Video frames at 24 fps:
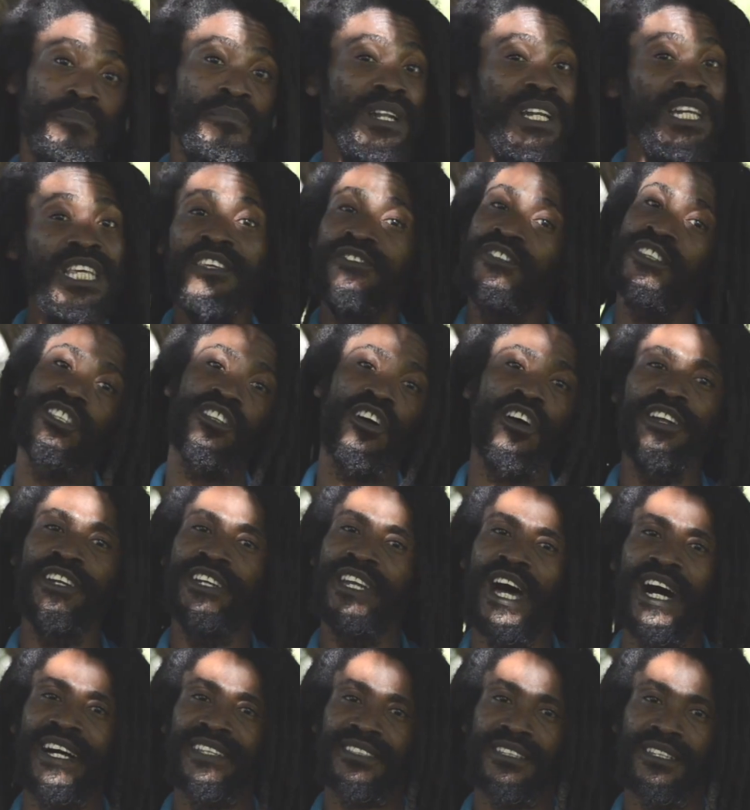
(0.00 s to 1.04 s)
believe it or
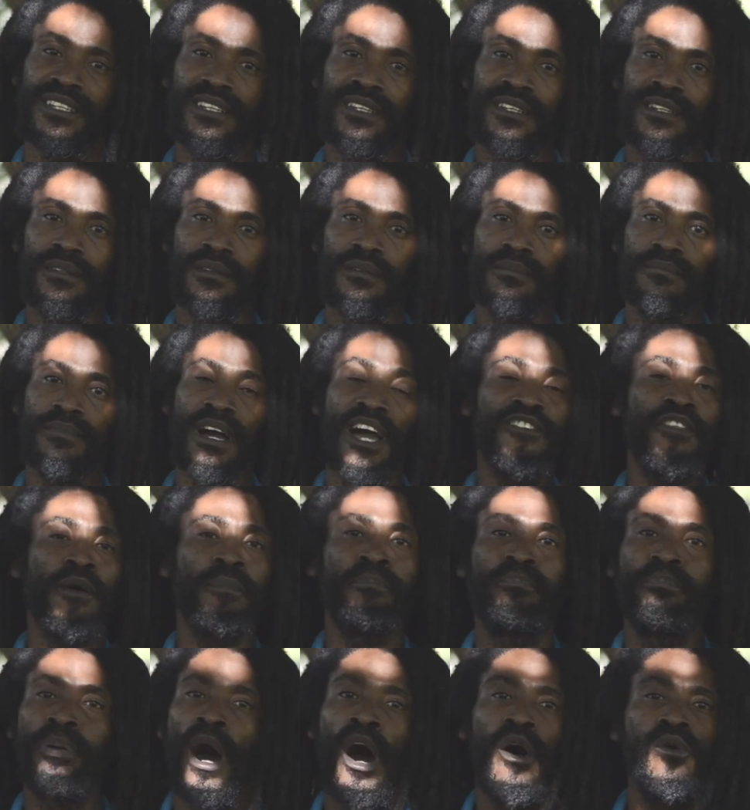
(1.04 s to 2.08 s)
not, by the
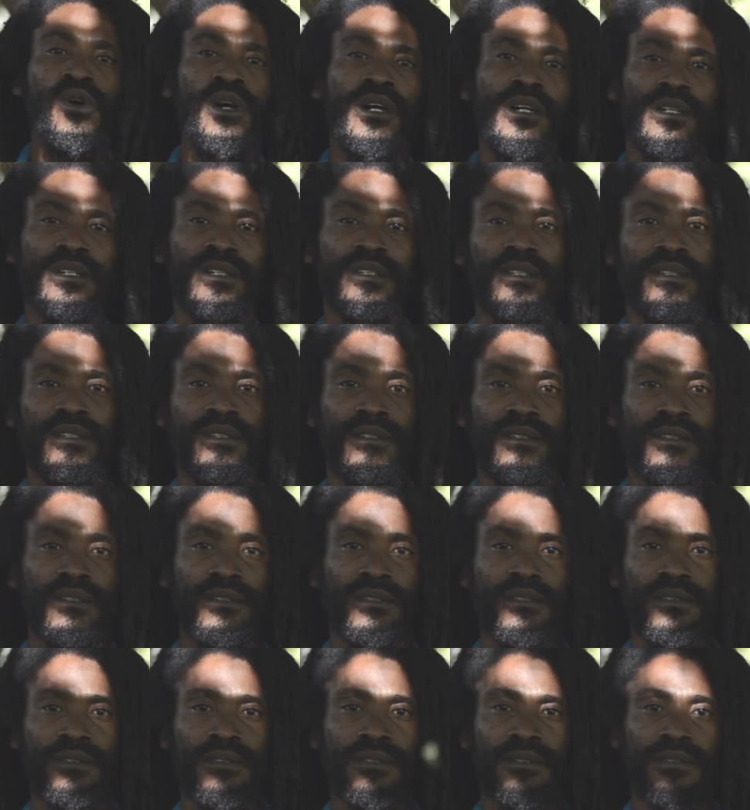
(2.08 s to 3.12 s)
power
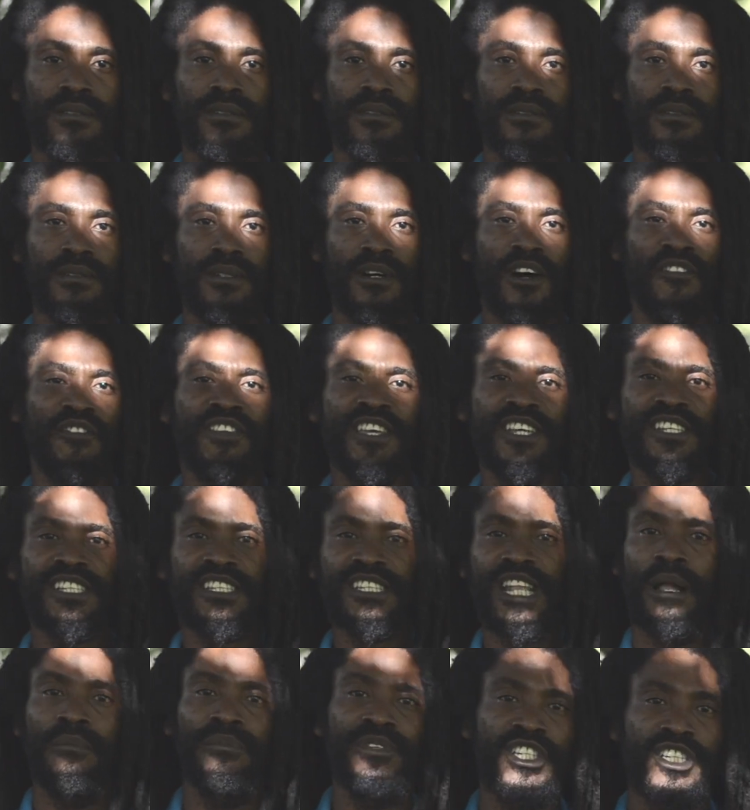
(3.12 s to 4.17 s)
of the
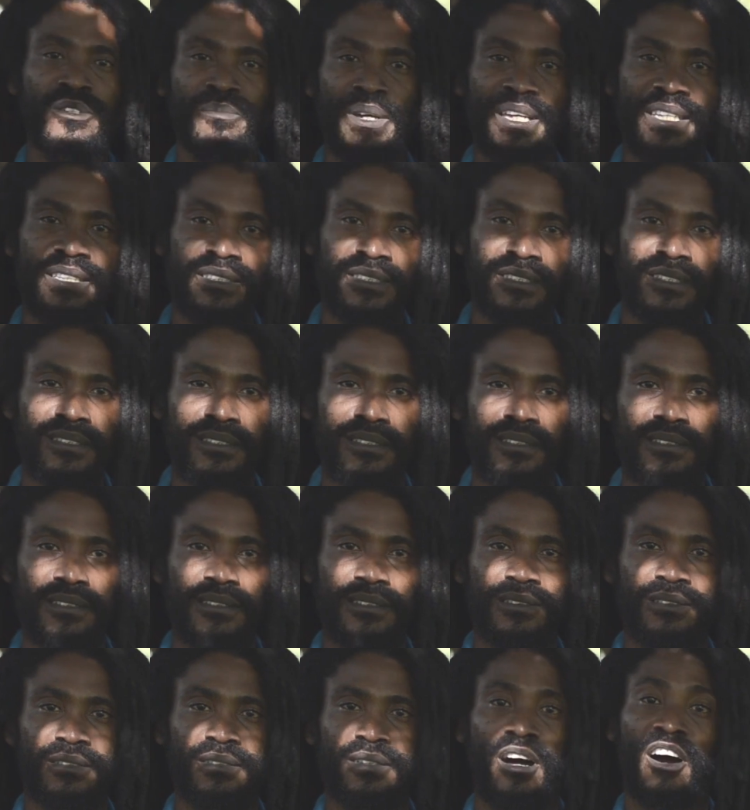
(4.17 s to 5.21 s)
establishment
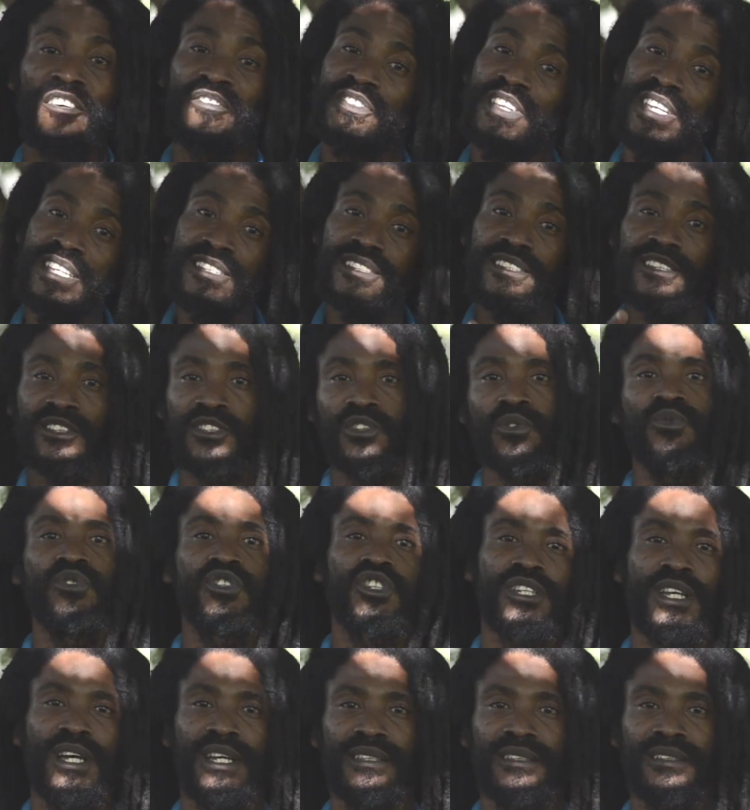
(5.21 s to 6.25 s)
of the
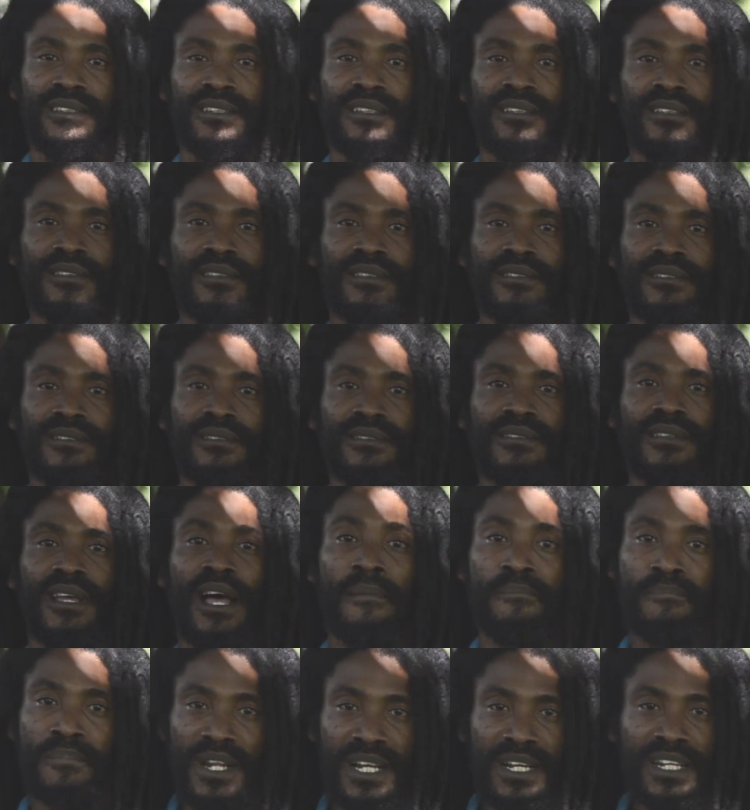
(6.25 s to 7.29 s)
institution.
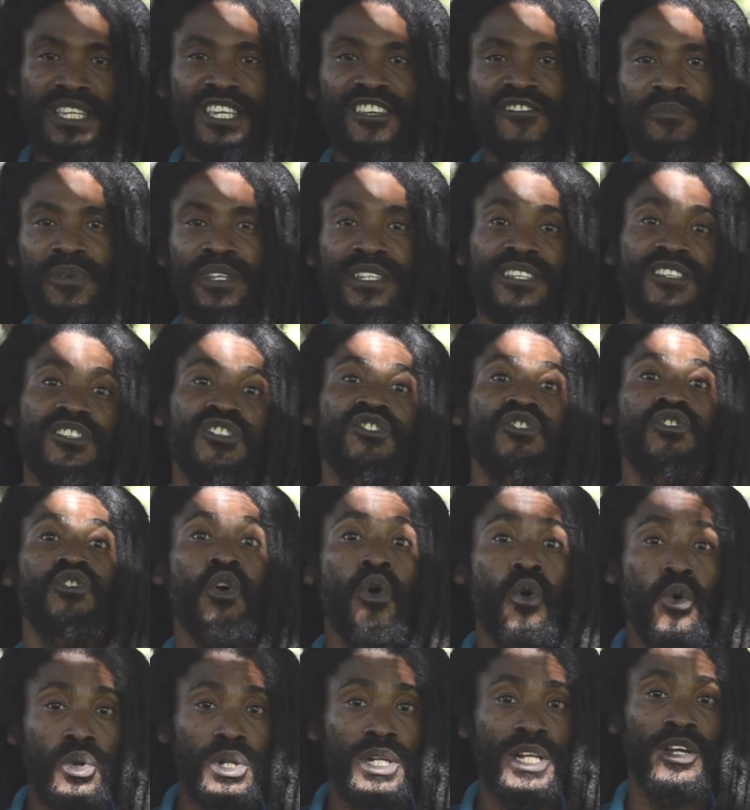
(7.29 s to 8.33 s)
And believe me, it is
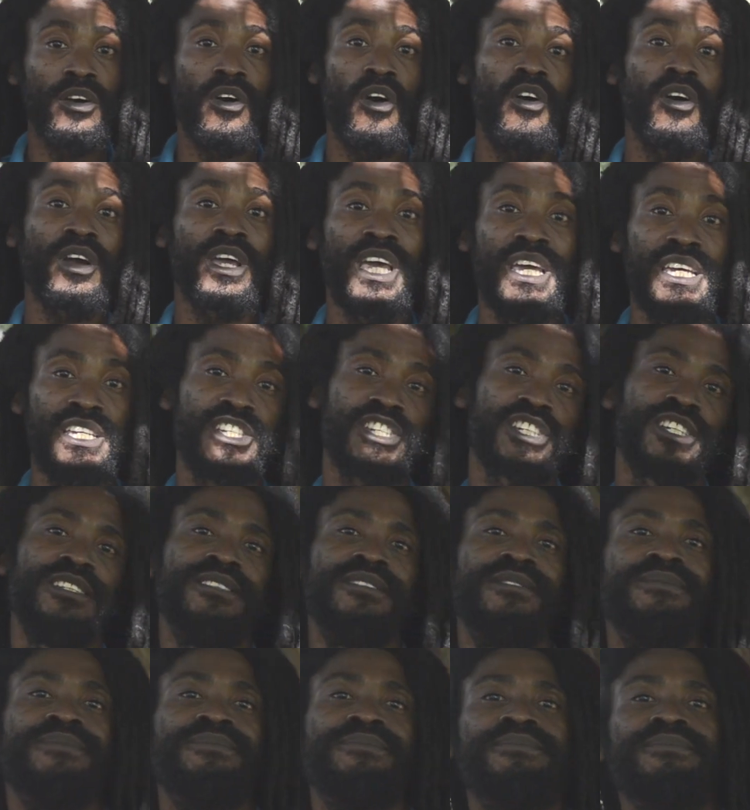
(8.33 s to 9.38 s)
solely
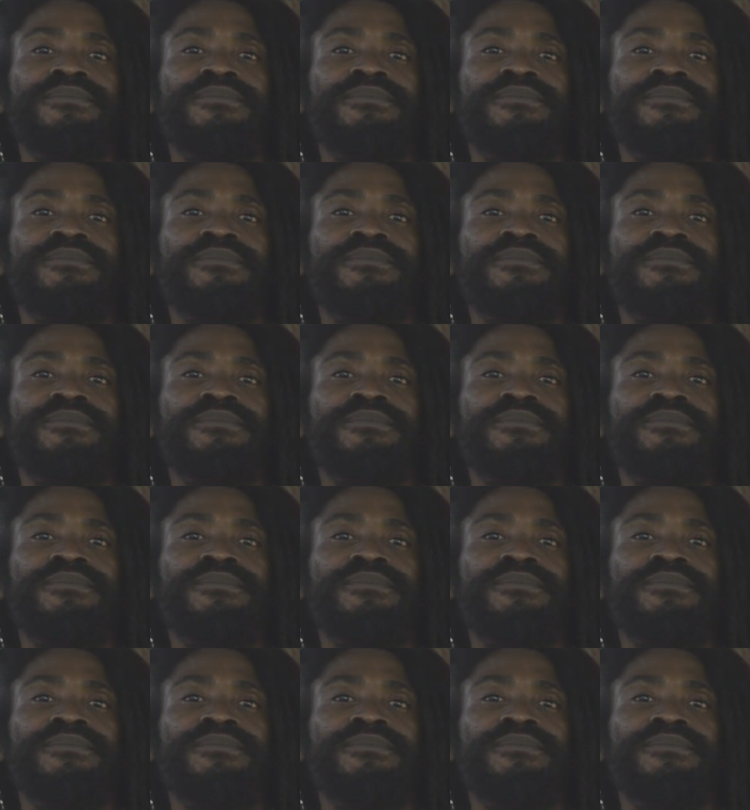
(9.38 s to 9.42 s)
Caucasian.